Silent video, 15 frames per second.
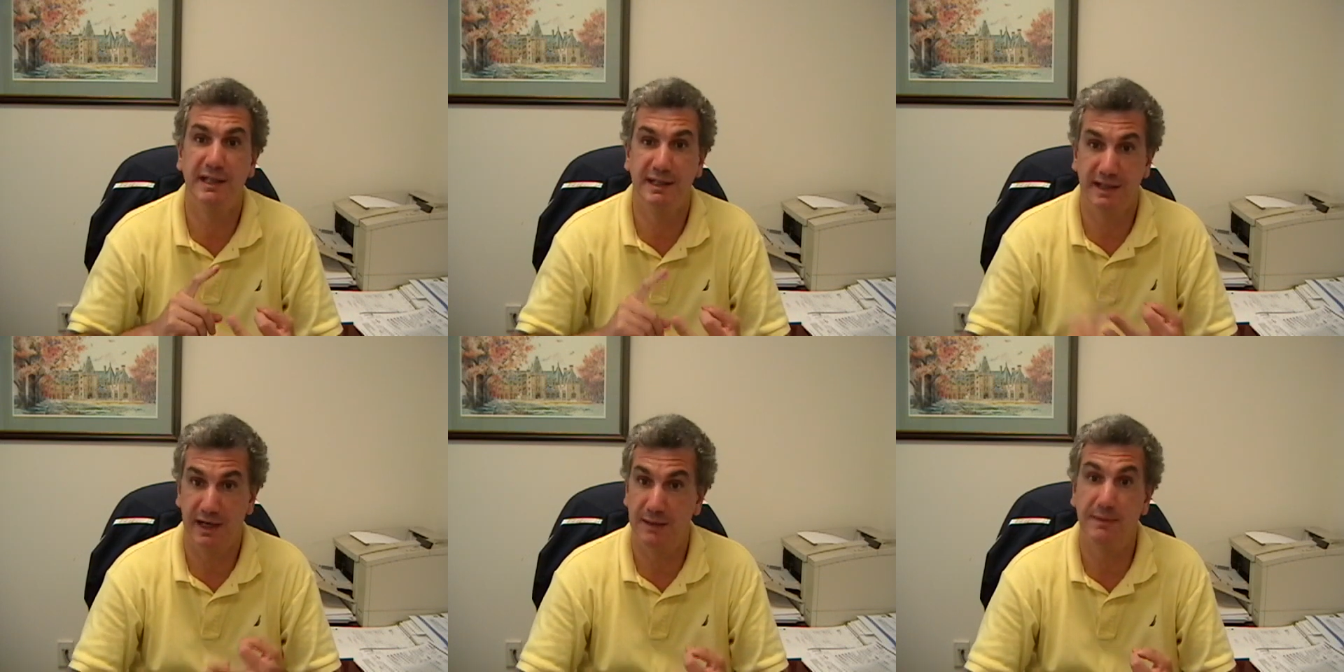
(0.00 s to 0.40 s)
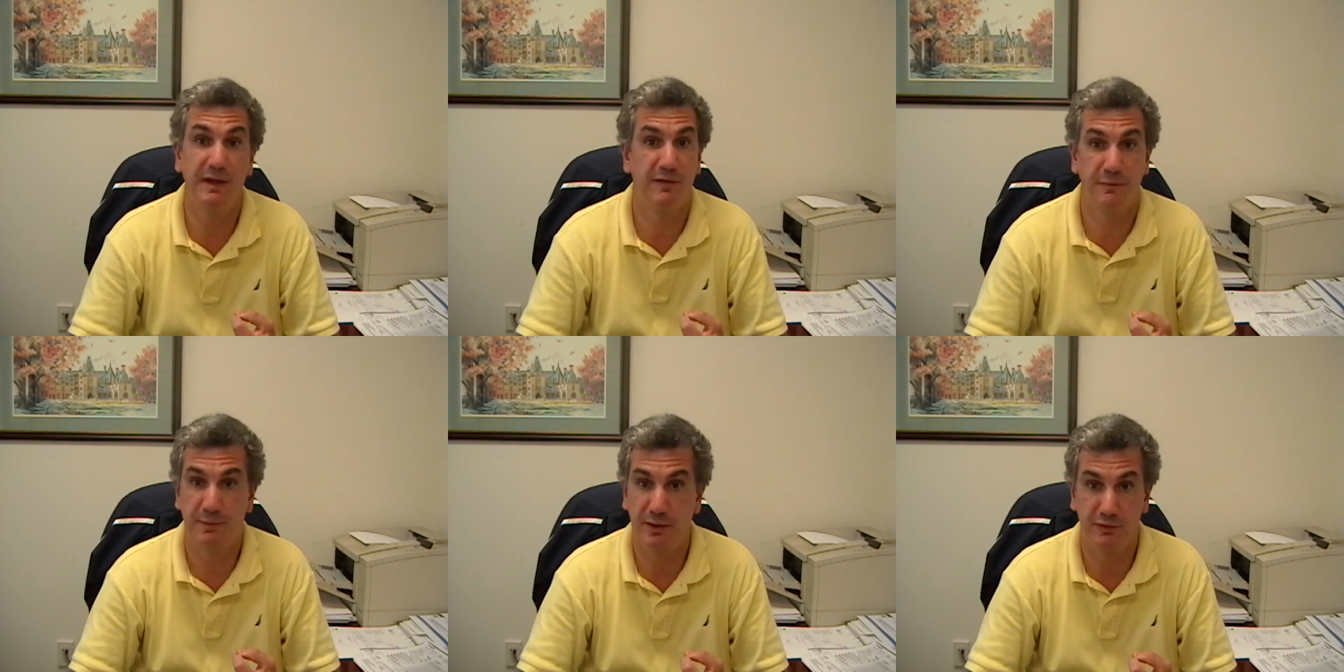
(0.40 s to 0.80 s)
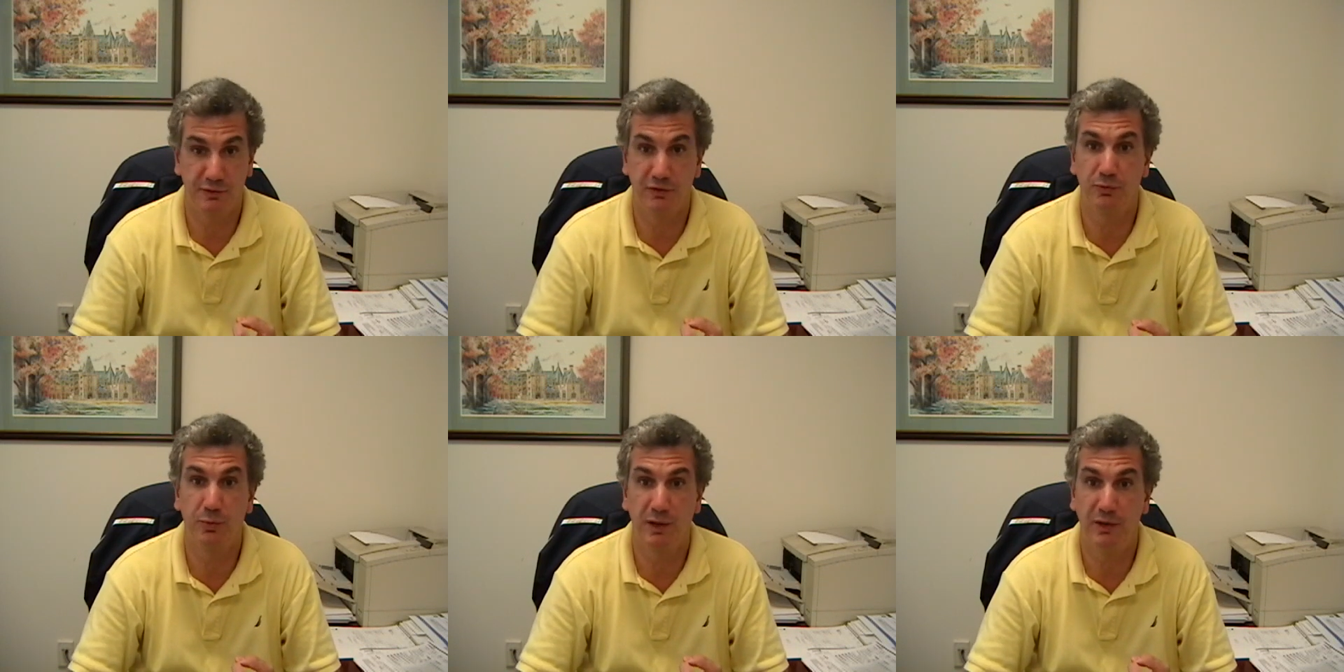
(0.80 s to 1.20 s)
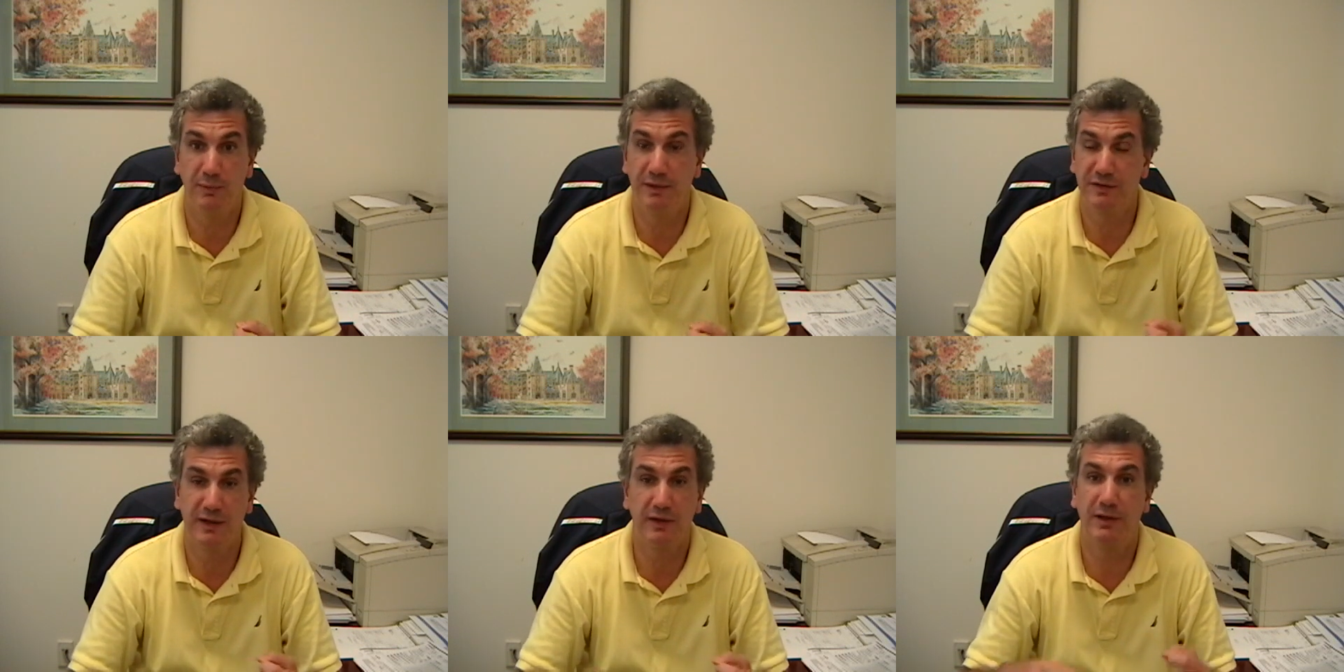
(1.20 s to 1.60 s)
and the IBF belts as well,
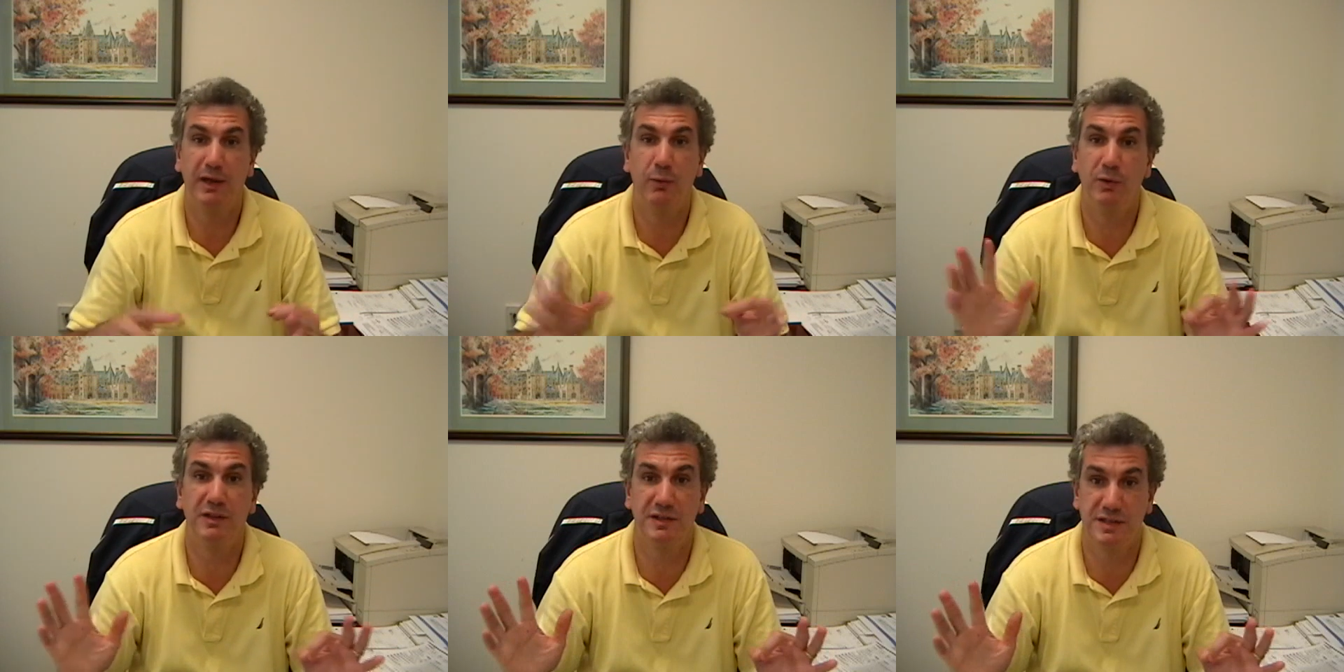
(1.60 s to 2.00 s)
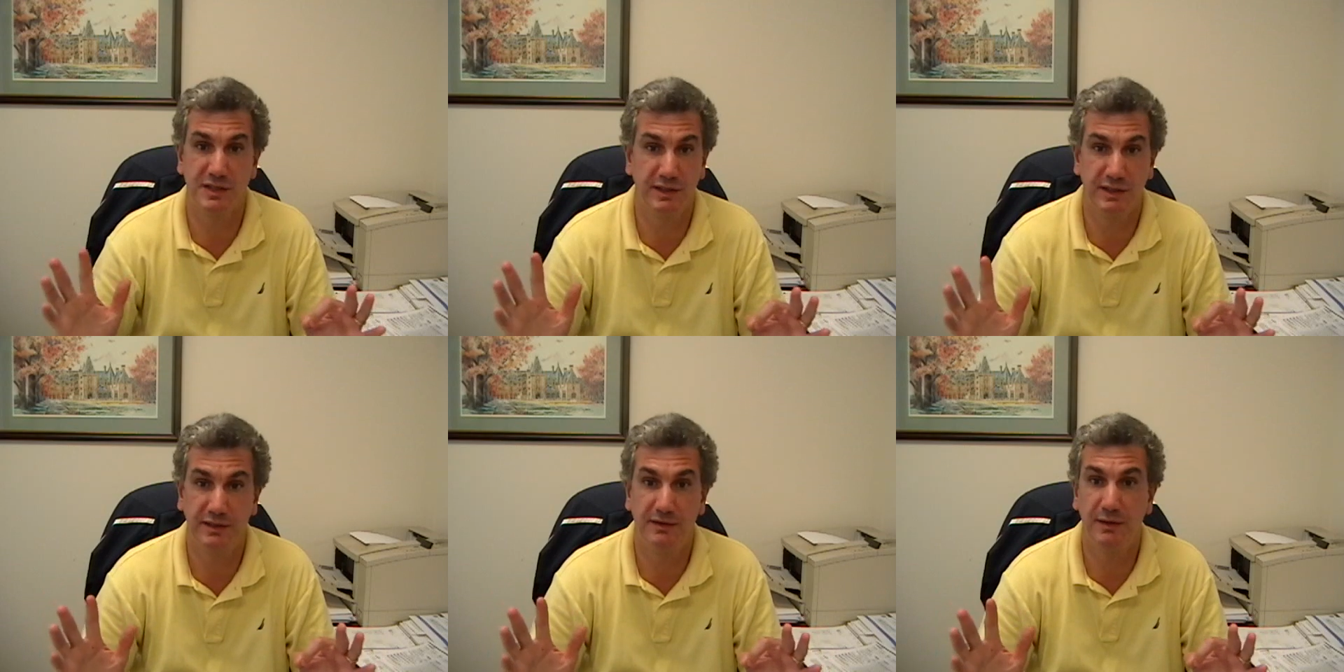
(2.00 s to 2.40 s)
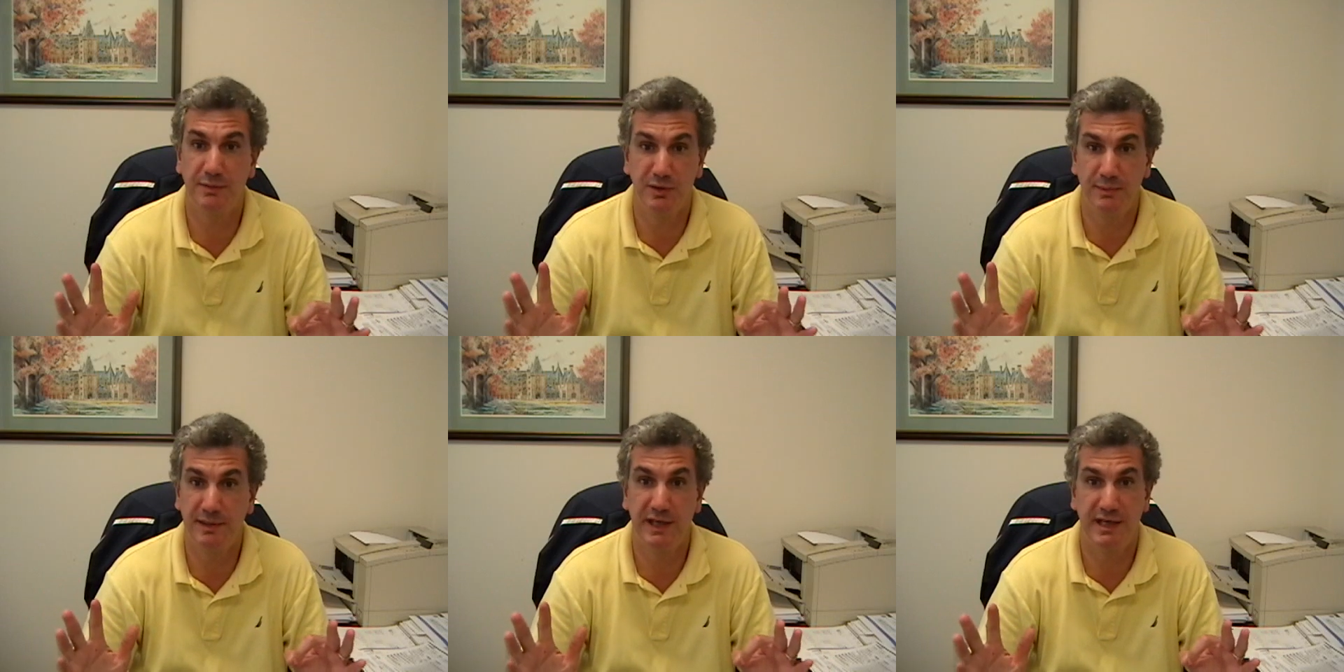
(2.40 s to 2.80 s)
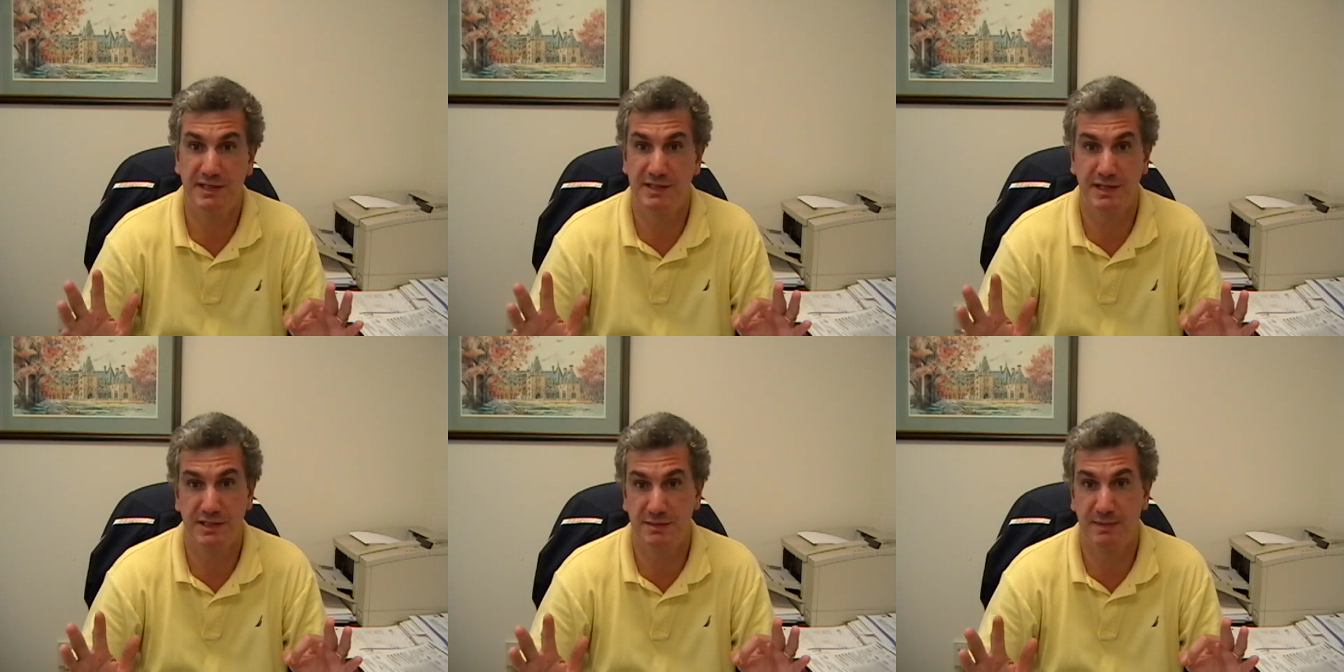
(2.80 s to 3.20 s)
because I don't care what the silly WBA
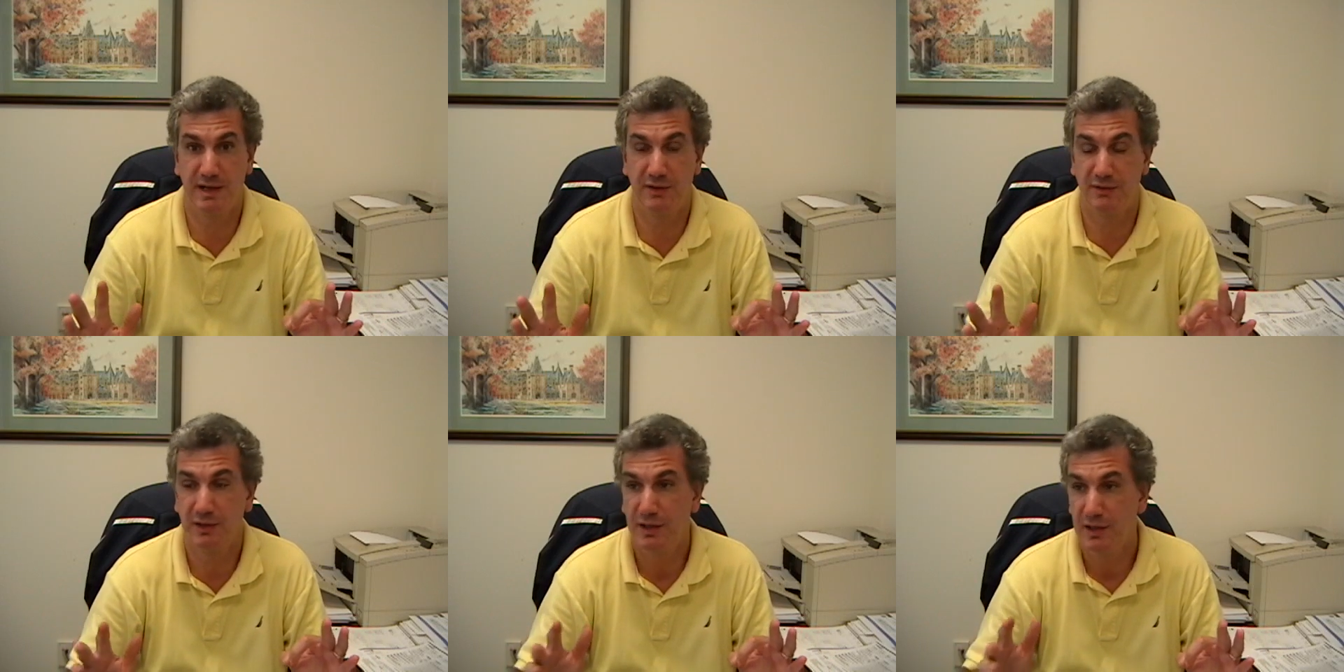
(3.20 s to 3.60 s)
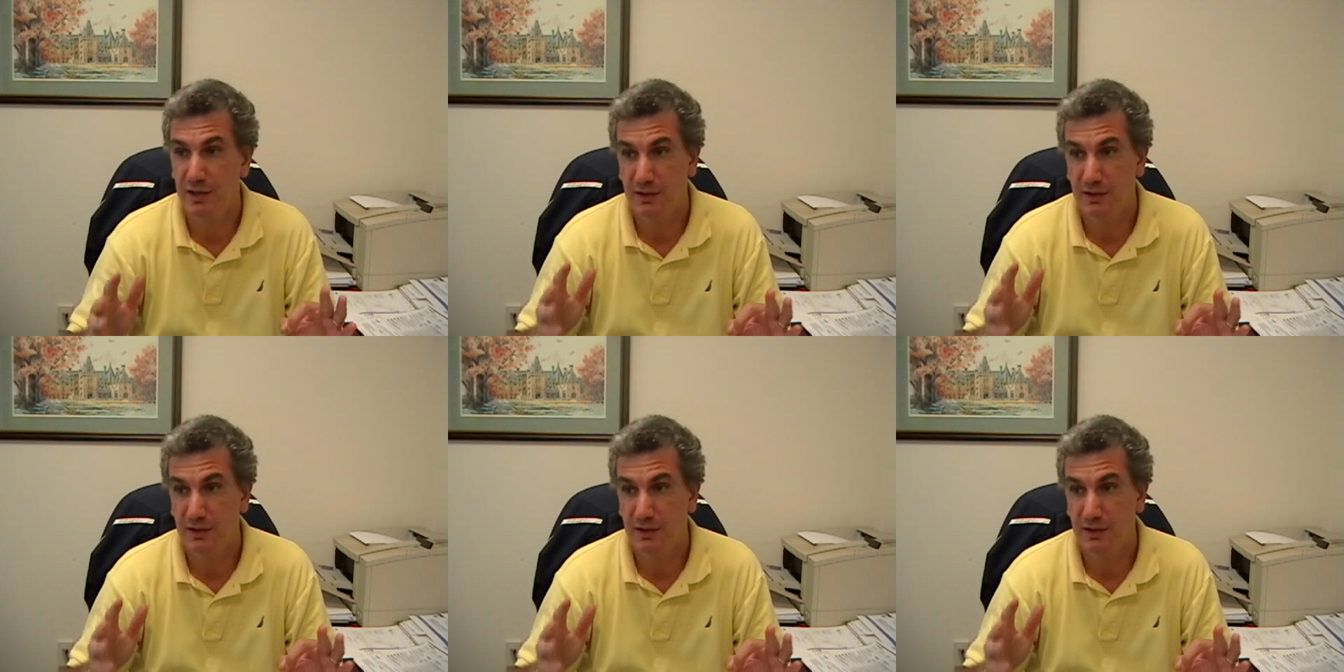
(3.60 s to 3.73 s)
says about